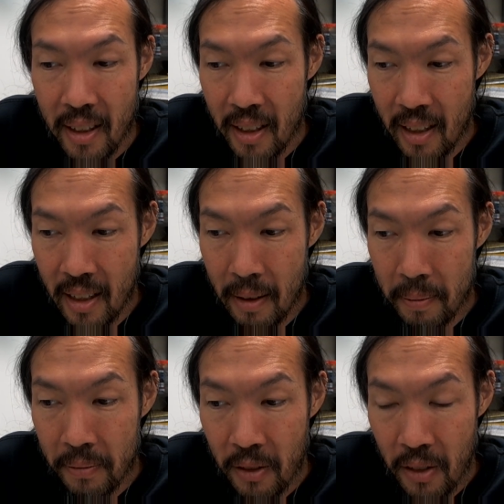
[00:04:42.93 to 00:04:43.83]

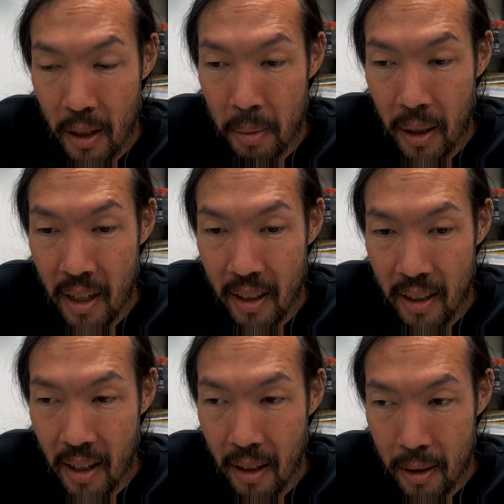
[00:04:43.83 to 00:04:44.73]
Vblog,
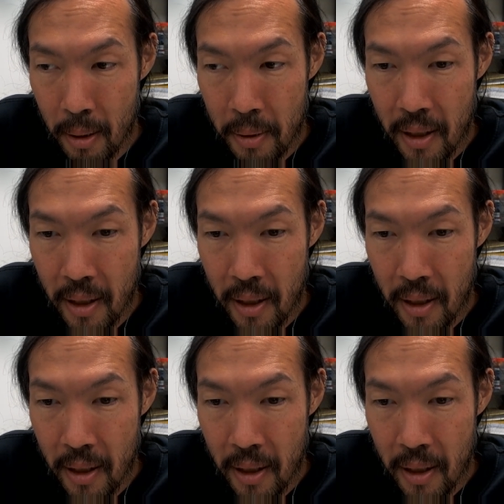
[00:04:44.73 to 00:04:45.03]
October